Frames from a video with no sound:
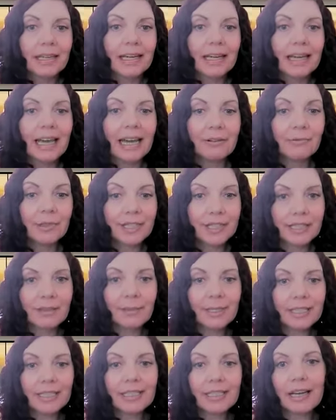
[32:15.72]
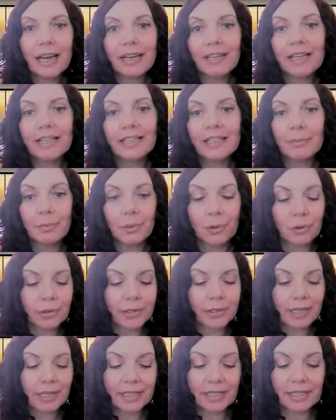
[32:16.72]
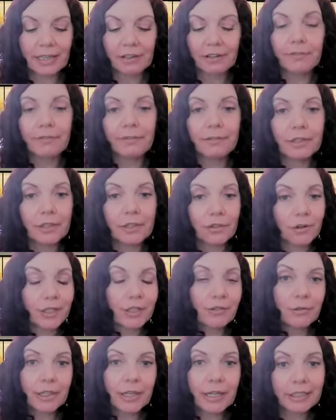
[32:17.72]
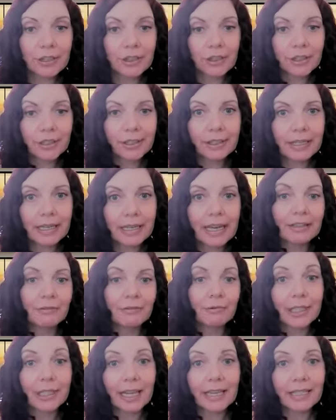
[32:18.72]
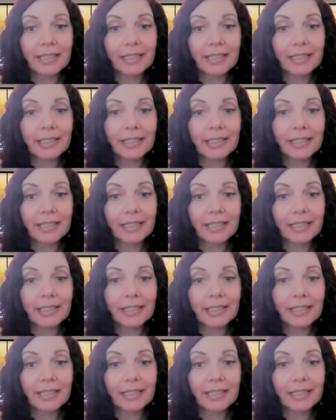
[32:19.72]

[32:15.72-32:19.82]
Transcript: And with CBTI, that's a process of stress reduction and